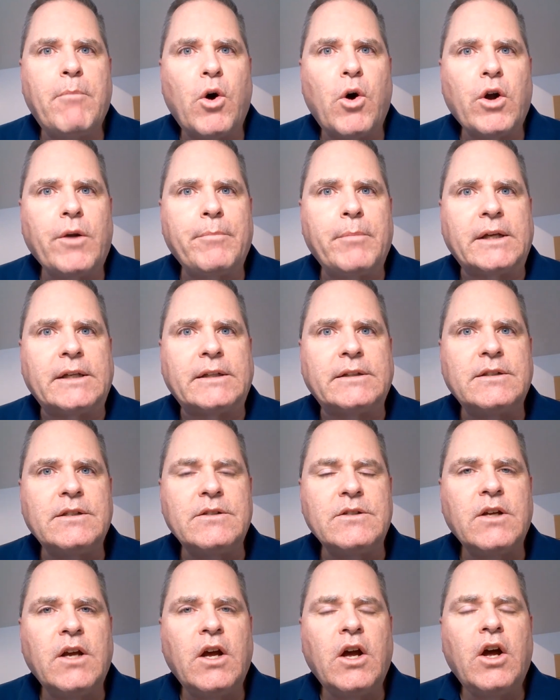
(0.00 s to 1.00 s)

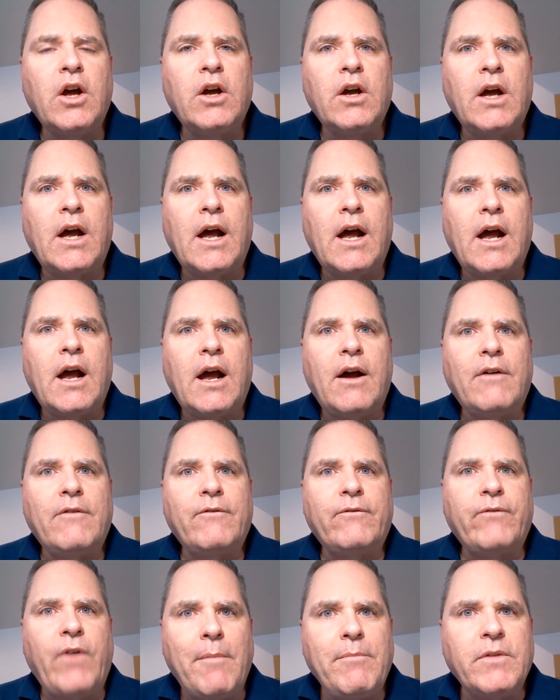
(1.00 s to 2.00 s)
Mormons
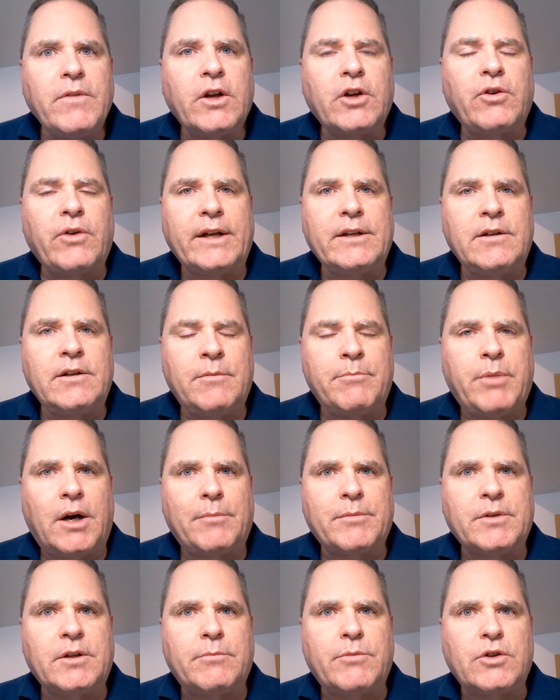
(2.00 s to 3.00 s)
from the great and
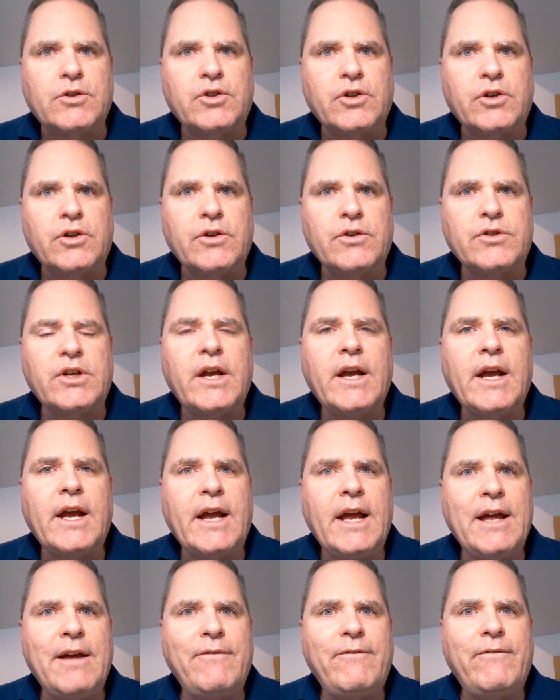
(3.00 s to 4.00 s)
abominable church
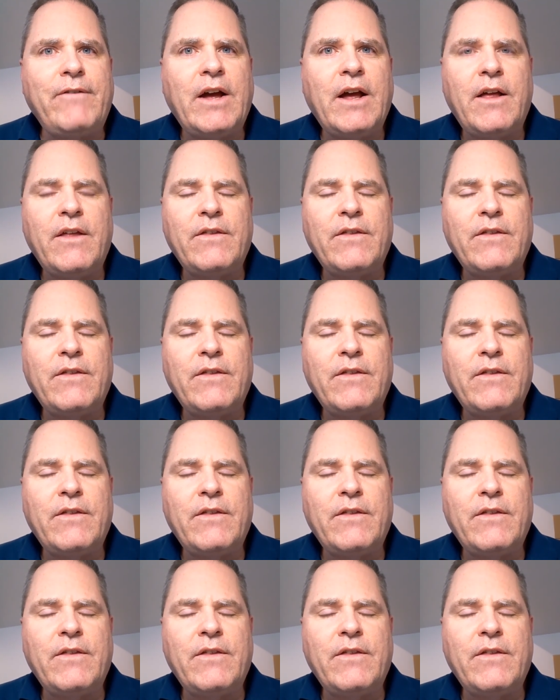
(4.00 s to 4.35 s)
if